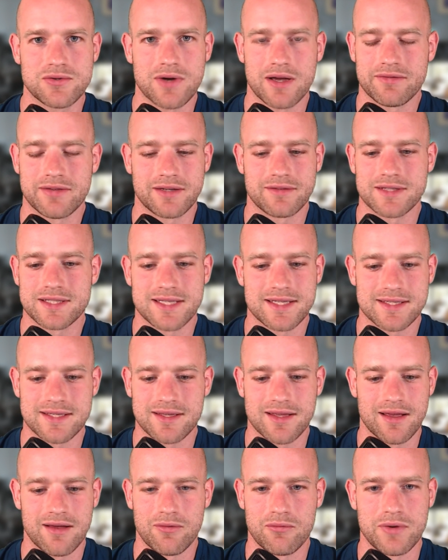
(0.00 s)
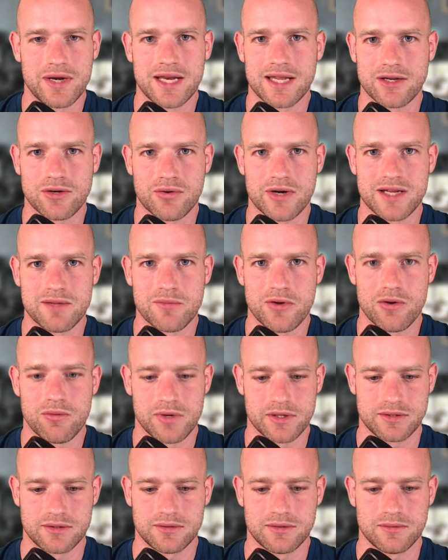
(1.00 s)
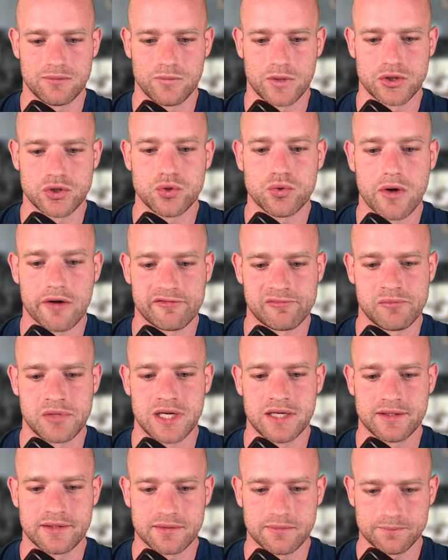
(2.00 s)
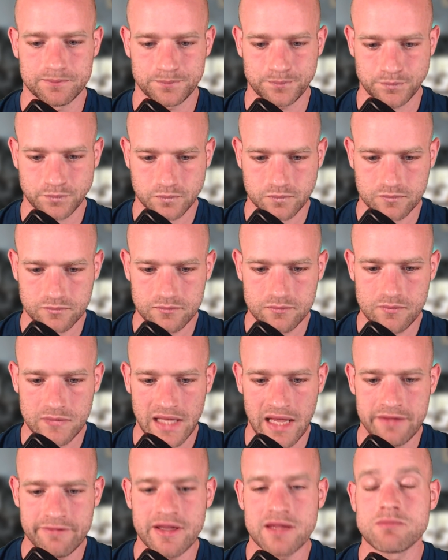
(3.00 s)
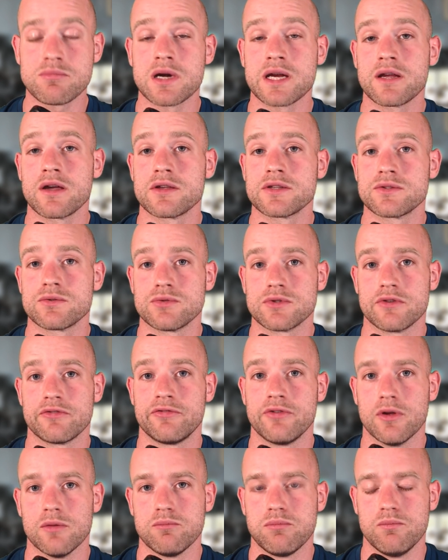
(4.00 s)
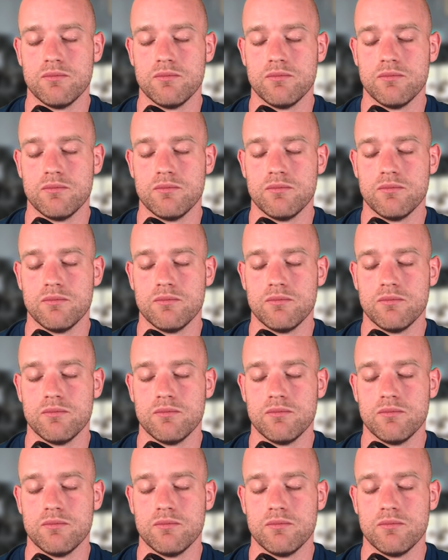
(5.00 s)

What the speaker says: I think this is really incredible what you have built, and that brings us to the third